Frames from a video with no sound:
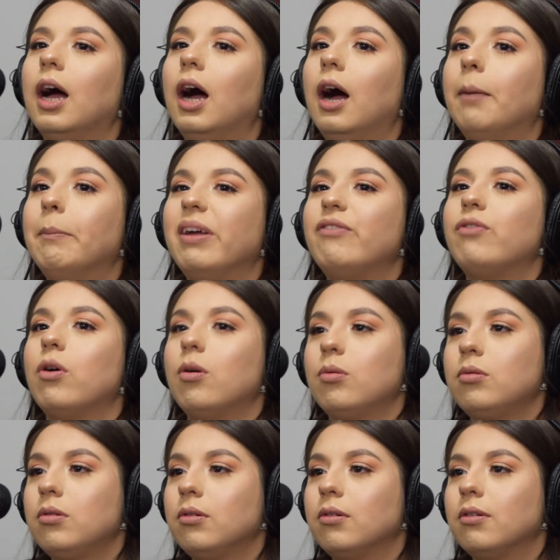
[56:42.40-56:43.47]
My
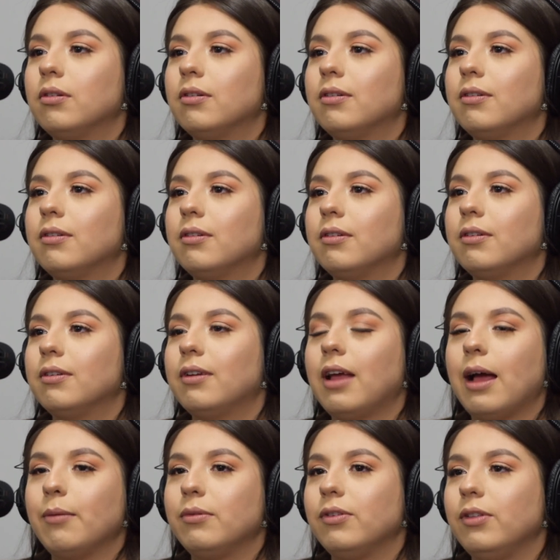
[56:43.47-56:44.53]
phone.
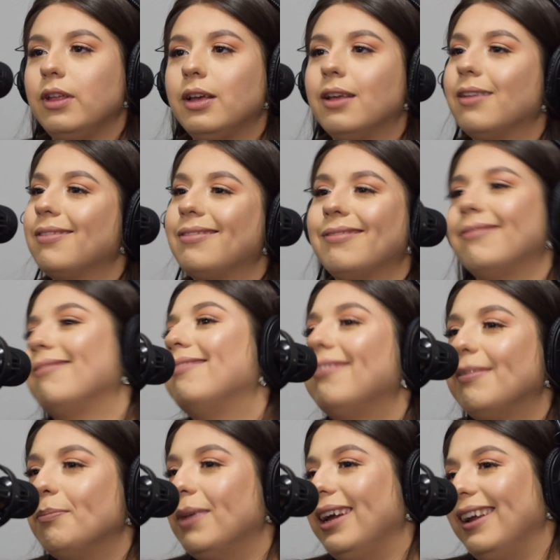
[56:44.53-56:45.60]
Absolutely. Because
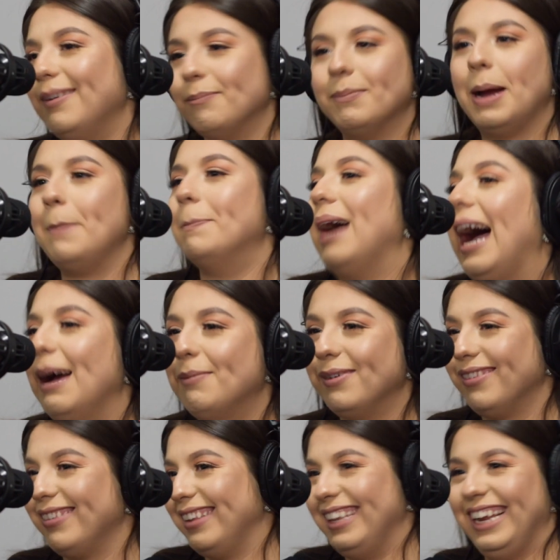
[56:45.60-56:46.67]
my
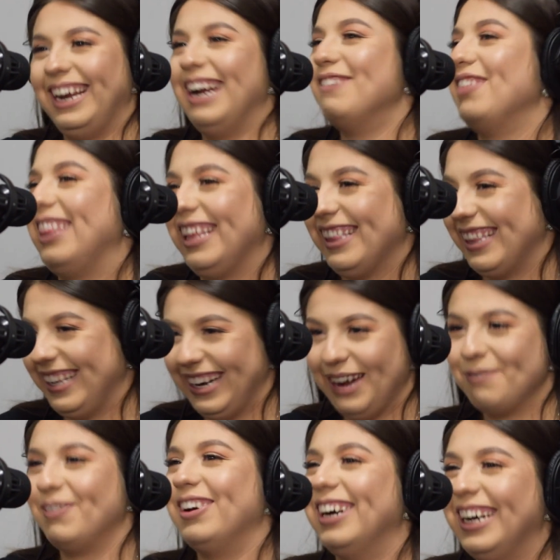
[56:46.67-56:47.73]
Bible's in there. Everything's in there.
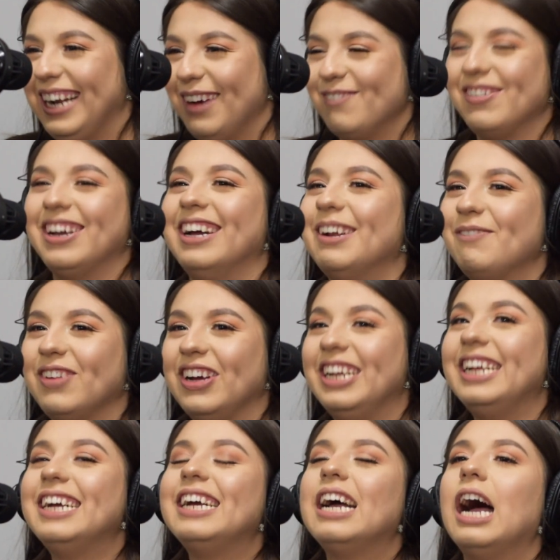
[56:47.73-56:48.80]
I'm good. I'm good.
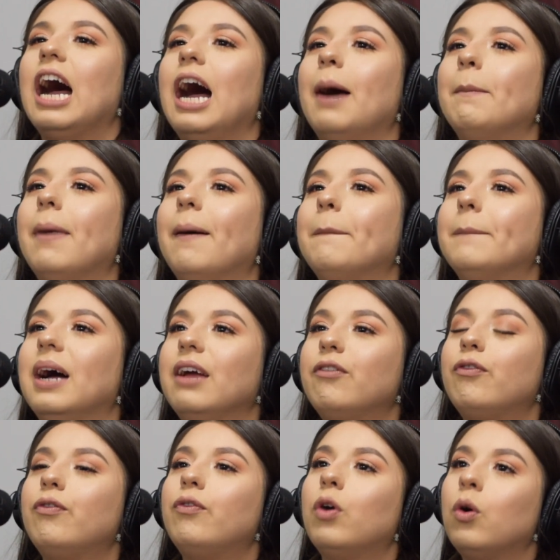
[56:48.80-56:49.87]
My
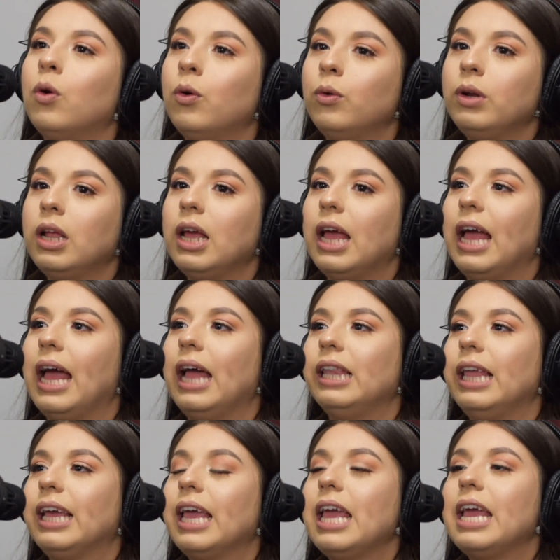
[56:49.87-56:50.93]
phone, and
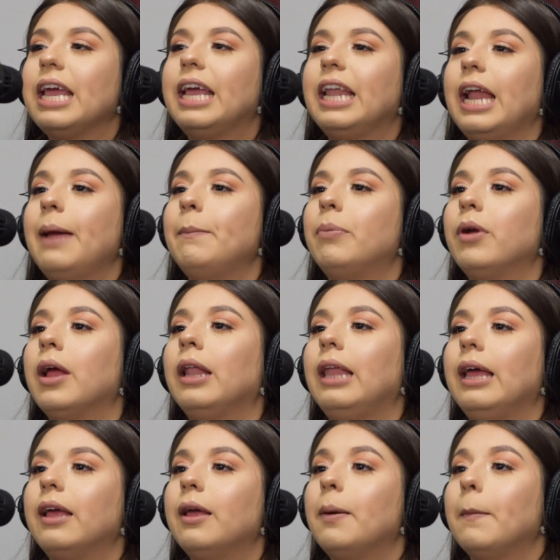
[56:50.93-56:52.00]
like, can I bring
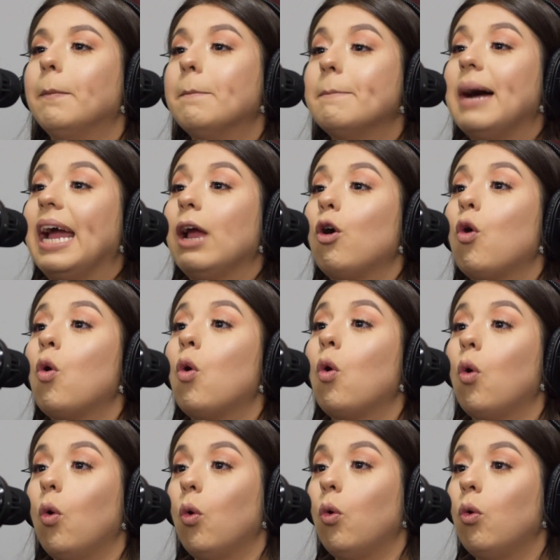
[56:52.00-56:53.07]
like my
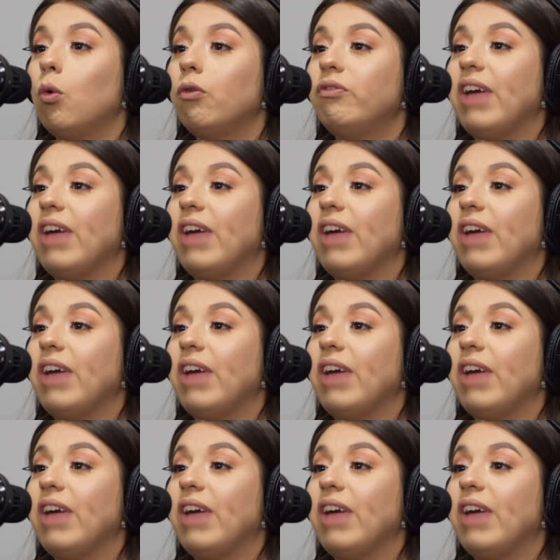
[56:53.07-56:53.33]
whole